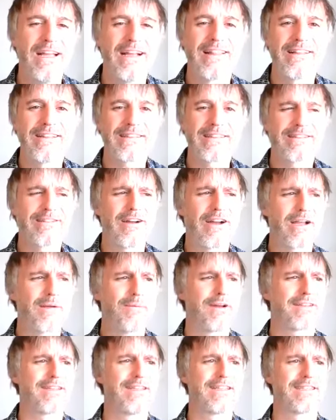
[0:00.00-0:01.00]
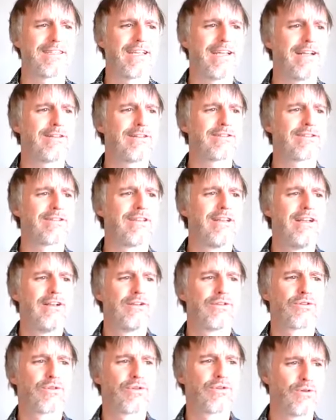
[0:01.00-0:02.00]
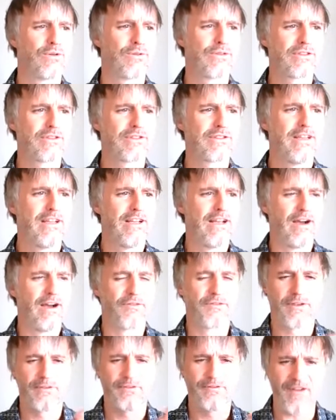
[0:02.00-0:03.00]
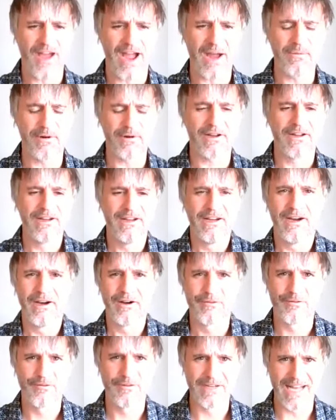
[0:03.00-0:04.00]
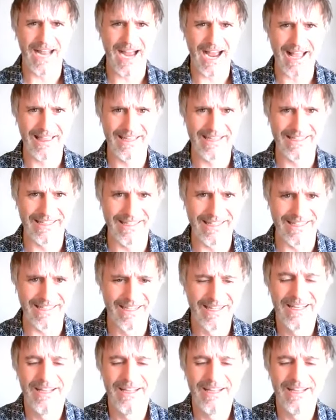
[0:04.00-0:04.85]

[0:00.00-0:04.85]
Let's talk about the tense truths of the fabric of reality.